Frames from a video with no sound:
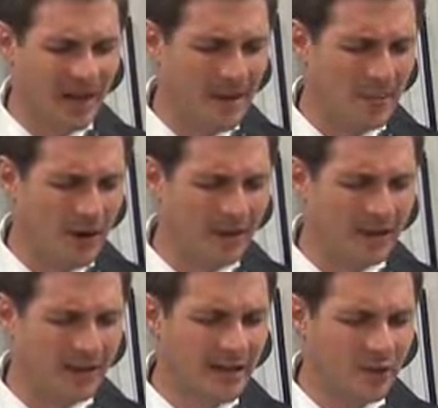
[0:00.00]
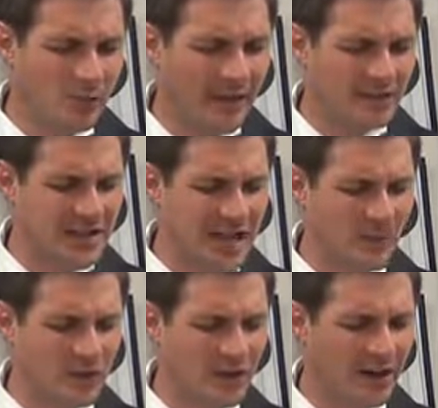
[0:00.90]
And I pray that by the time
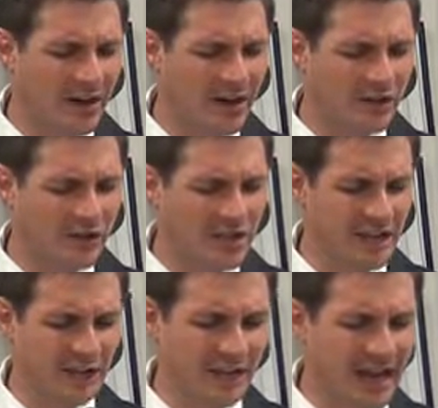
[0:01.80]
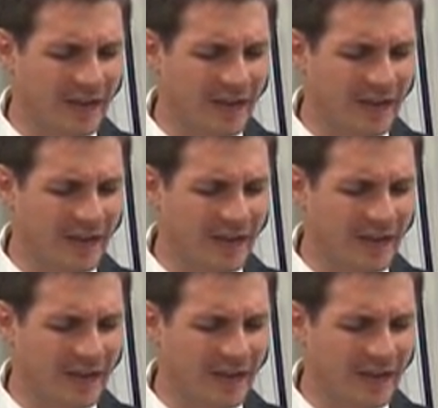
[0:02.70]
we're done here this evening,